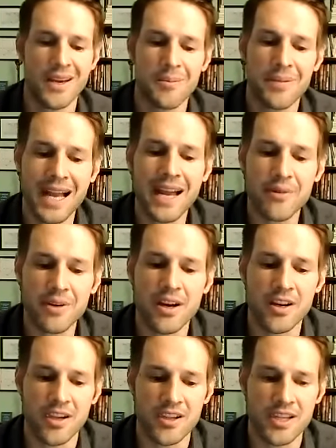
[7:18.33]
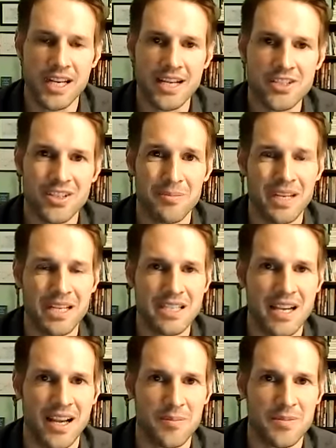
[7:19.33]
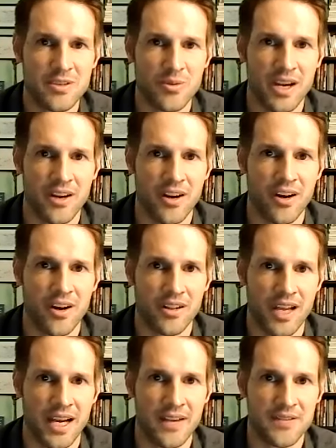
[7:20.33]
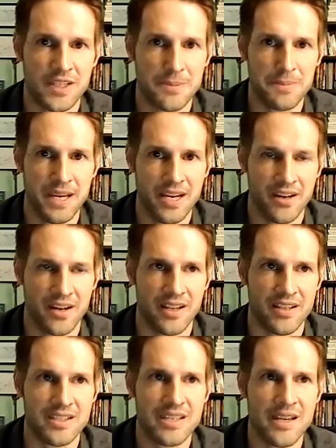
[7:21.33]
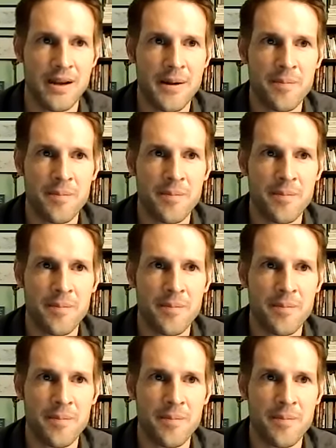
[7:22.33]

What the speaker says: But I would argue that actually many times throughout our lives as parents,